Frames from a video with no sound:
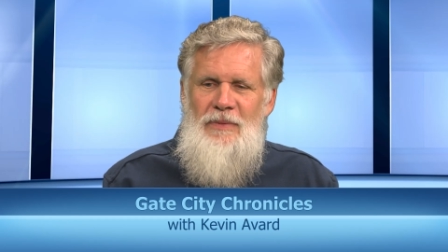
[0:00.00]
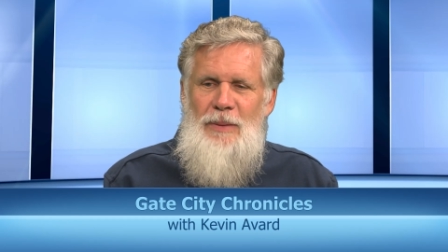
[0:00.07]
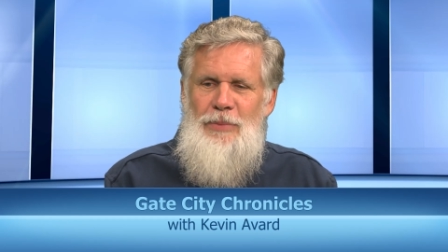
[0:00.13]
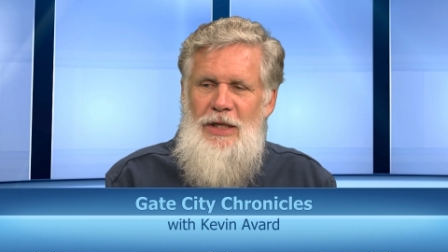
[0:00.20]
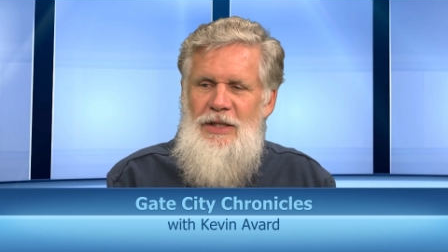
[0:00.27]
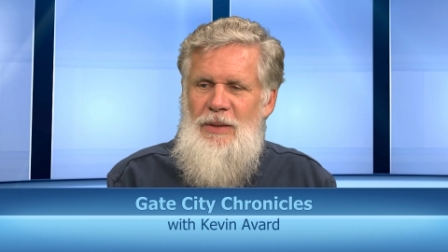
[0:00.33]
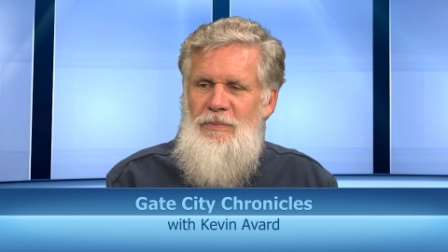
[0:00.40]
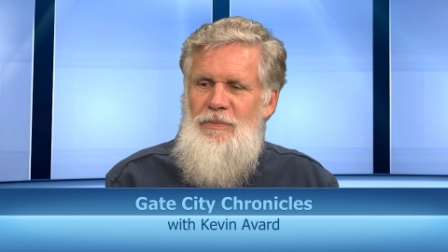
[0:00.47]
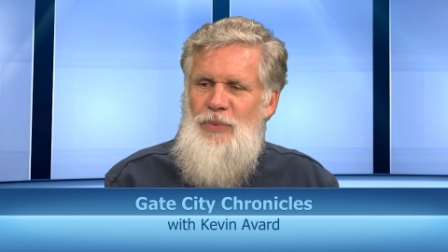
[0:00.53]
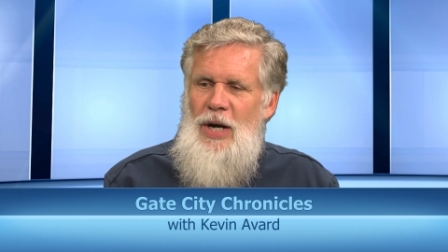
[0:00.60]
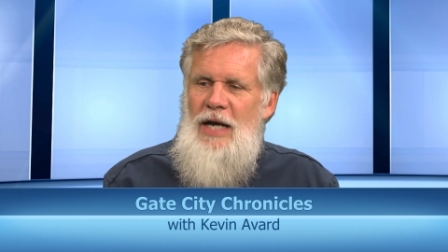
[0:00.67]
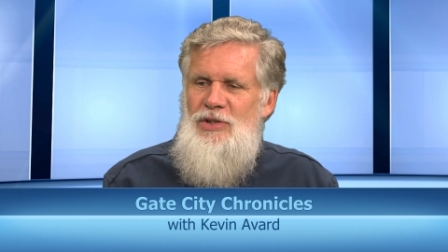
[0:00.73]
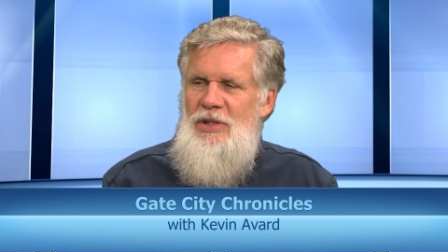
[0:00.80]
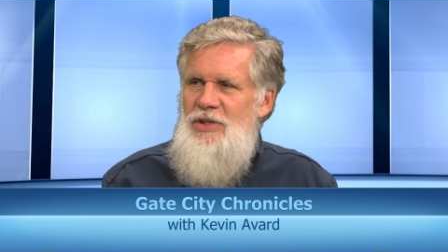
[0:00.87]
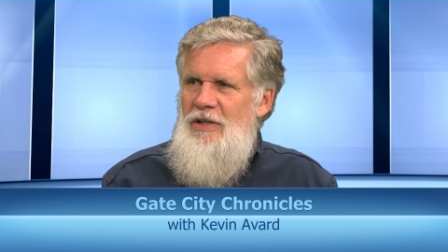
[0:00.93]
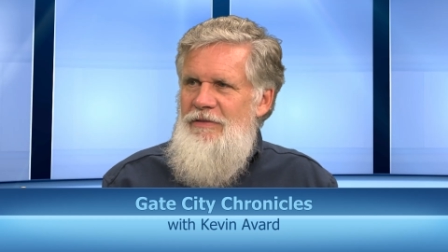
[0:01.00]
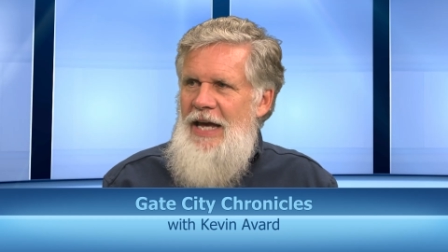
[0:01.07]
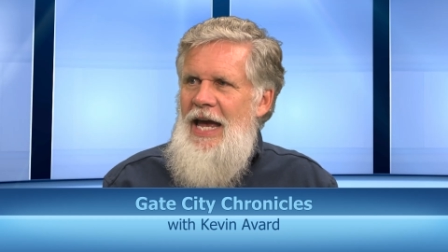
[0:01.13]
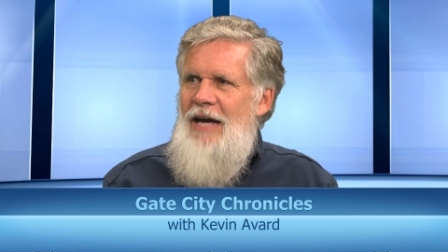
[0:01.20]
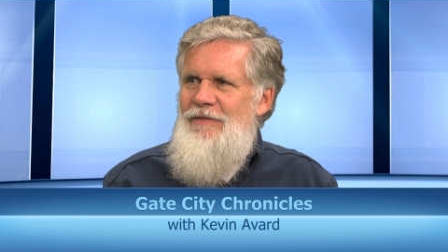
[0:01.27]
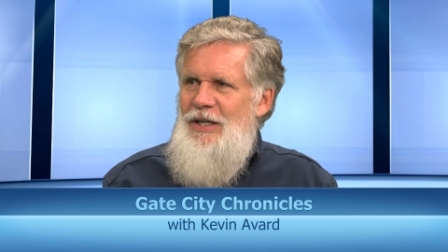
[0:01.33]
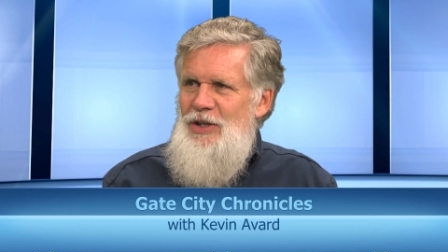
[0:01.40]
But in the process of
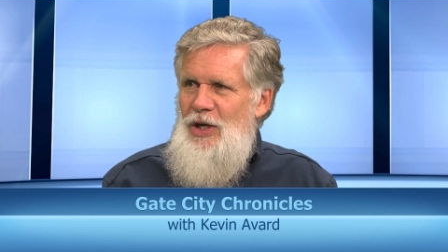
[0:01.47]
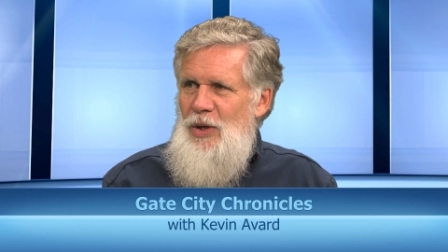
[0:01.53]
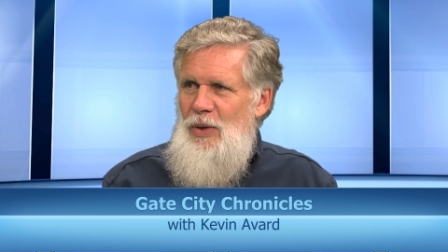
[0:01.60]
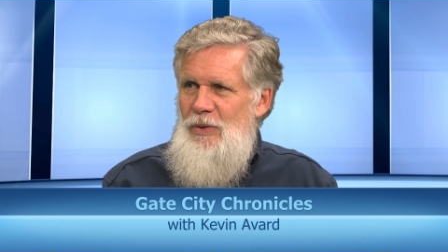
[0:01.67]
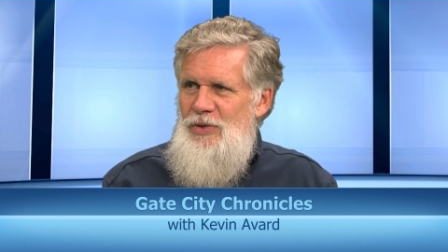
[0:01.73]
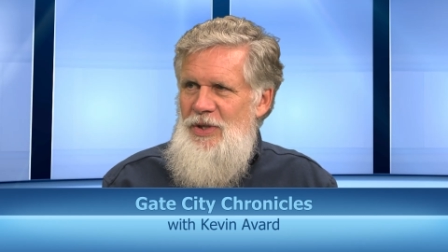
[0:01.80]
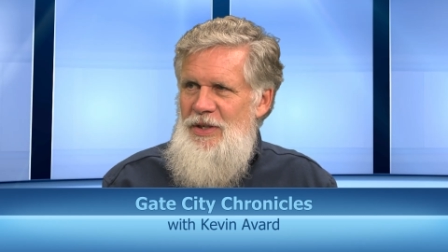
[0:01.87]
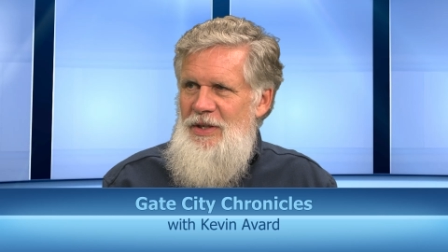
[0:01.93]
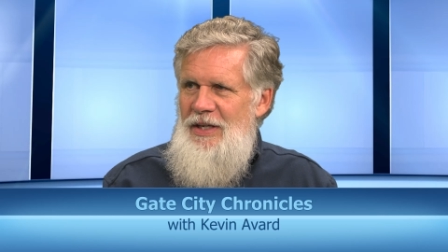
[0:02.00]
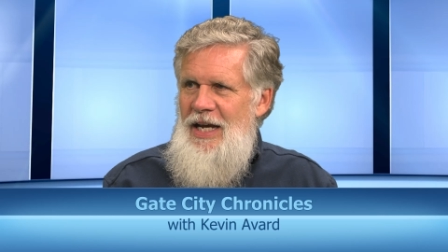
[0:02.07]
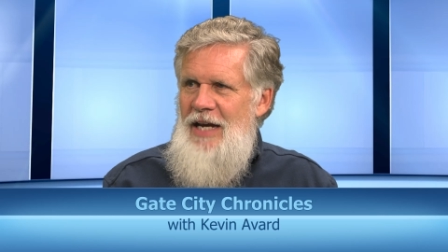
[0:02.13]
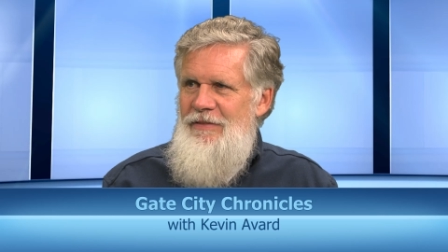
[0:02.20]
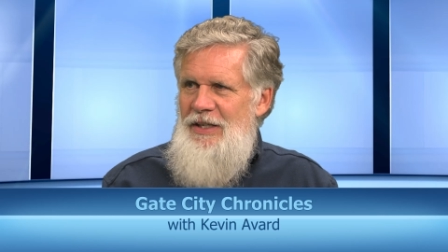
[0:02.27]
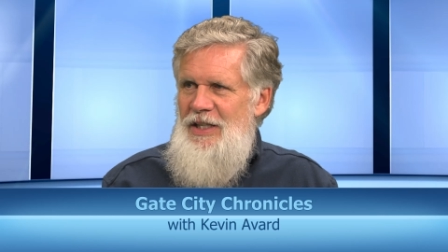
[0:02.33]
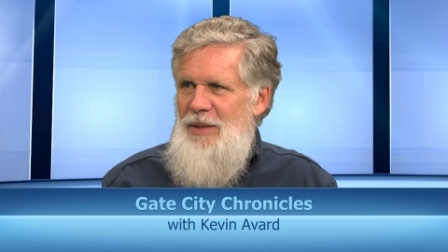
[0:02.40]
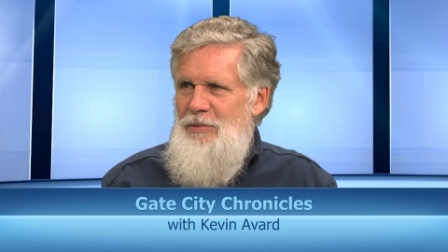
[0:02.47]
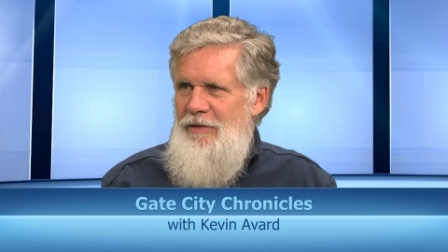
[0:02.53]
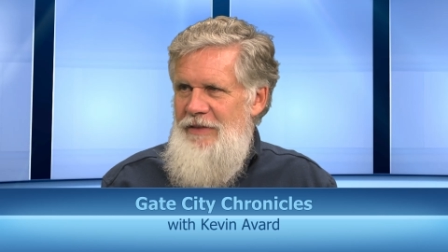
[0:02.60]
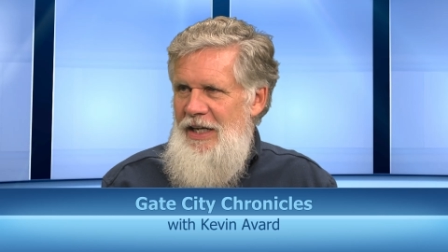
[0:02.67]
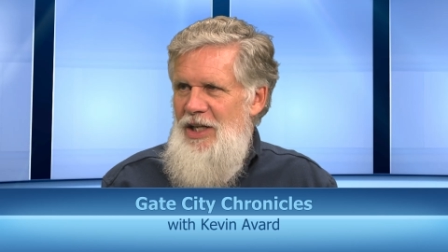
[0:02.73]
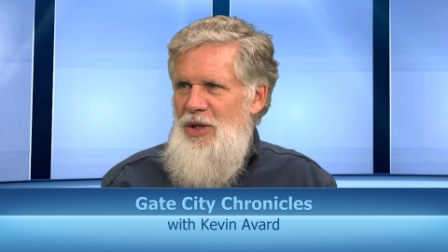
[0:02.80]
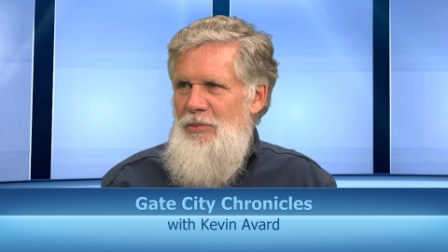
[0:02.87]
having those and having them
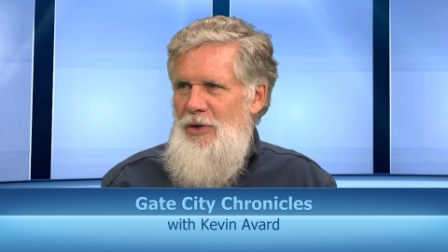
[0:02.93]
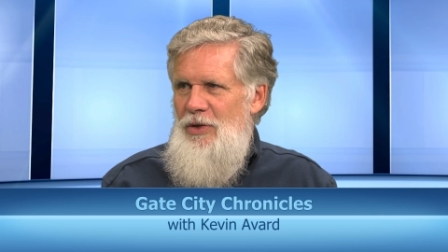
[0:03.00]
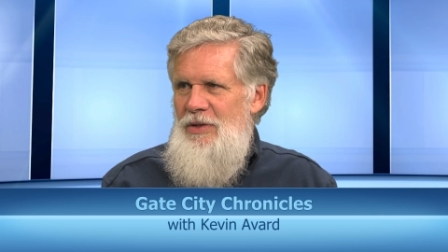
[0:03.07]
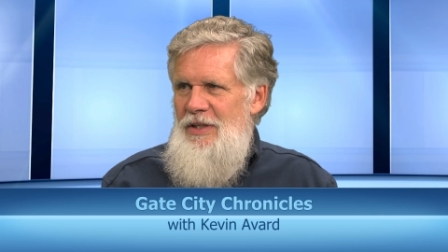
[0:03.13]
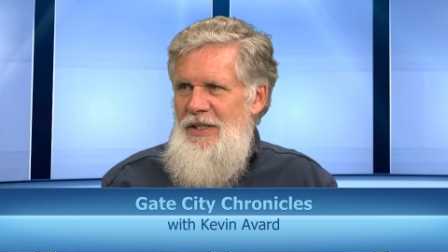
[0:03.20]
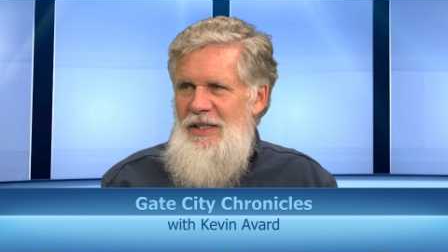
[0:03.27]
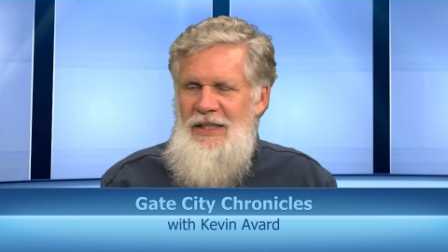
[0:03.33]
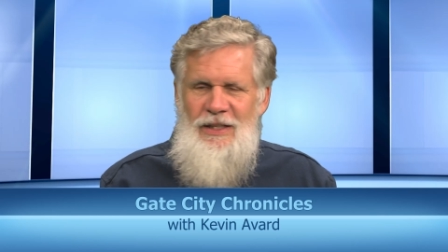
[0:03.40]
available,